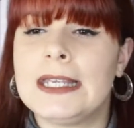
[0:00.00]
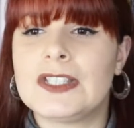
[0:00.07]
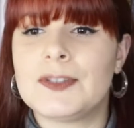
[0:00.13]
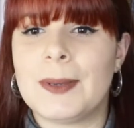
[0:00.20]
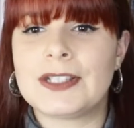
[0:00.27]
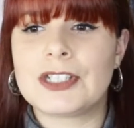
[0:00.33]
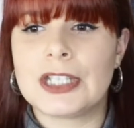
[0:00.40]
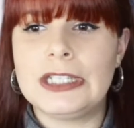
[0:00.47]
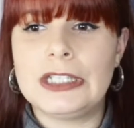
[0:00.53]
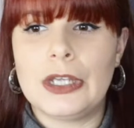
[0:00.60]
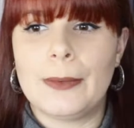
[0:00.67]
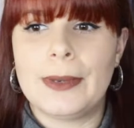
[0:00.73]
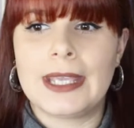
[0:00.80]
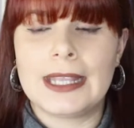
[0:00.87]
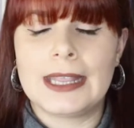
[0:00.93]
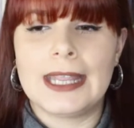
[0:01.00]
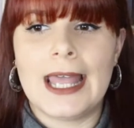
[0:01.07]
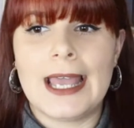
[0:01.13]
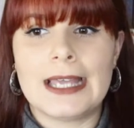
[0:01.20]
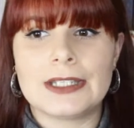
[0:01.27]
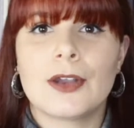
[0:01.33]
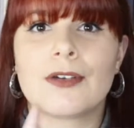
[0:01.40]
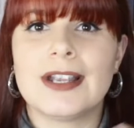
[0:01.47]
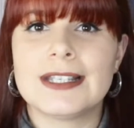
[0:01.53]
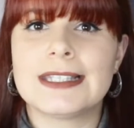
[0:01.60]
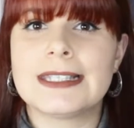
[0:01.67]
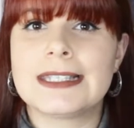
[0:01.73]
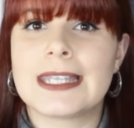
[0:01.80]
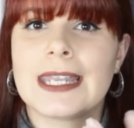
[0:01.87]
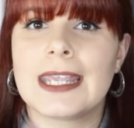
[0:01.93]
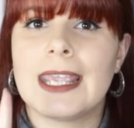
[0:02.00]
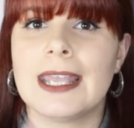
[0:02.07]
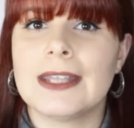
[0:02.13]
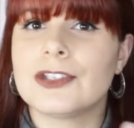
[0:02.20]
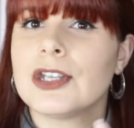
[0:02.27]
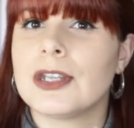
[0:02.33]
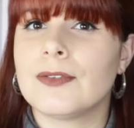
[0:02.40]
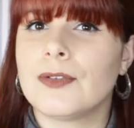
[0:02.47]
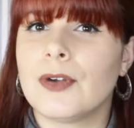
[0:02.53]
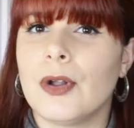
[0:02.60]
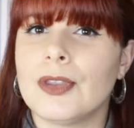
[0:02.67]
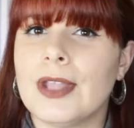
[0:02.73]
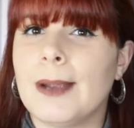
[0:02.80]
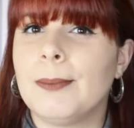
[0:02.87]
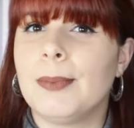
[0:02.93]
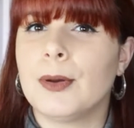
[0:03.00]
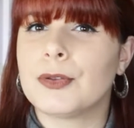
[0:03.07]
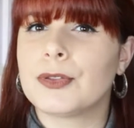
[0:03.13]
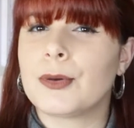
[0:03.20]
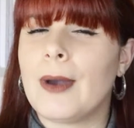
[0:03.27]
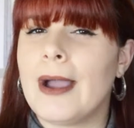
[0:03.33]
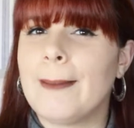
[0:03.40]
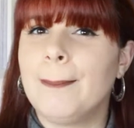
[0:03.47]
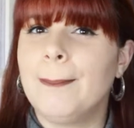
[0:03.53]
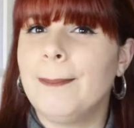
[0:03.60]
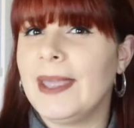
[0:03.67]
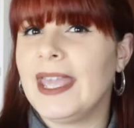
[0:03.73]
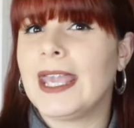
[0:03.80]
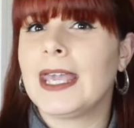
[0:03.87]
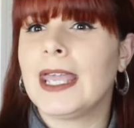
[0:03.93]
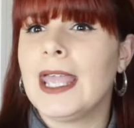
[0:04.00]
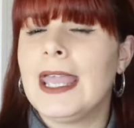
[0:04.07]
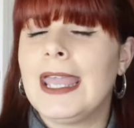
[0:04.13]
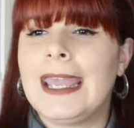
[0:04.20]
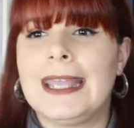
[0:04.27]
especially knowing that Crescent City and Chain of Gold are both quite big,